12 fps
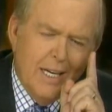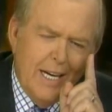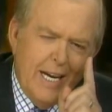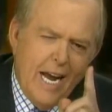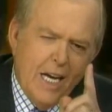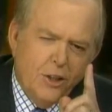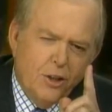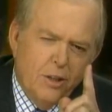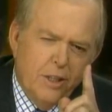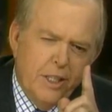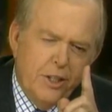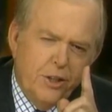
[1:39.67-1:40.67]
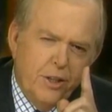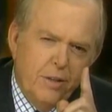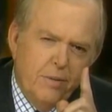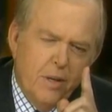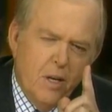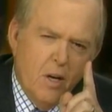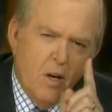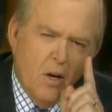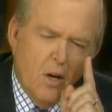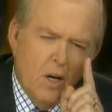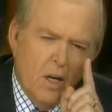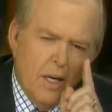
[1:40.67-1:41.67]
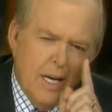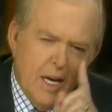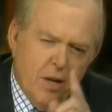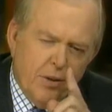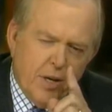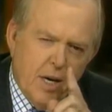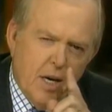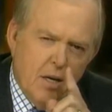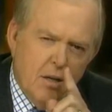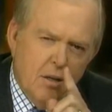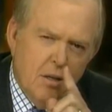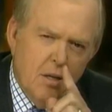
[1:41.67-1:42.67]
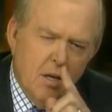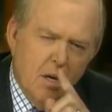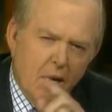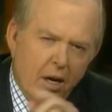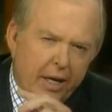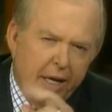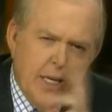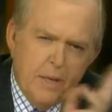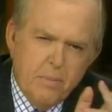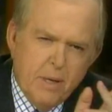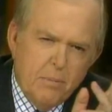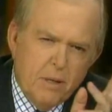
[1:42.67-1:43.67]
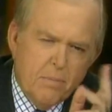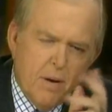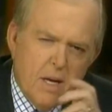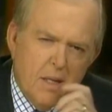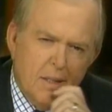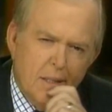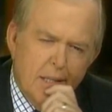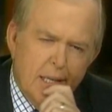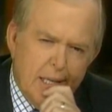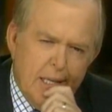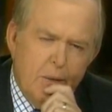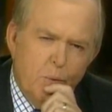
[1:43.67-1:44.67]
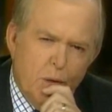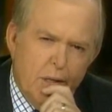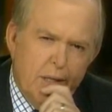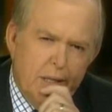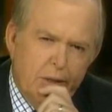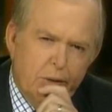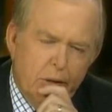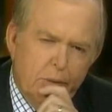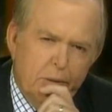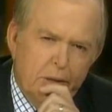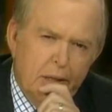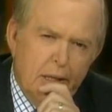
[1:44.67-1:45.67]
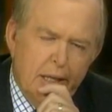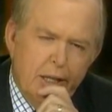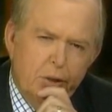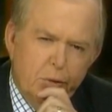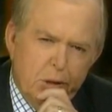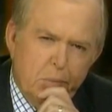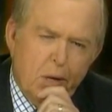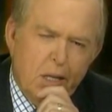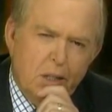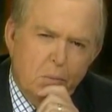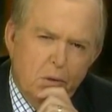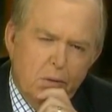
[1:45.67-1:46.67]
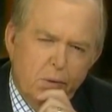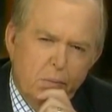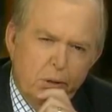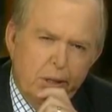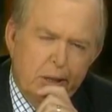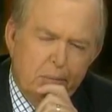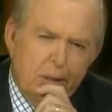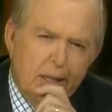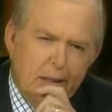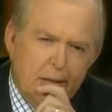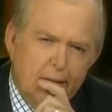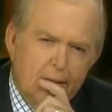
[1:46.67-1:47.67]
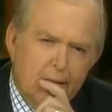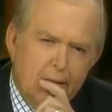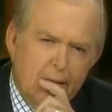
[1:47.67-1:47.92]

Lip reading: national initiative on health care, on any public policy that any one of these groups is responsible for putting in place.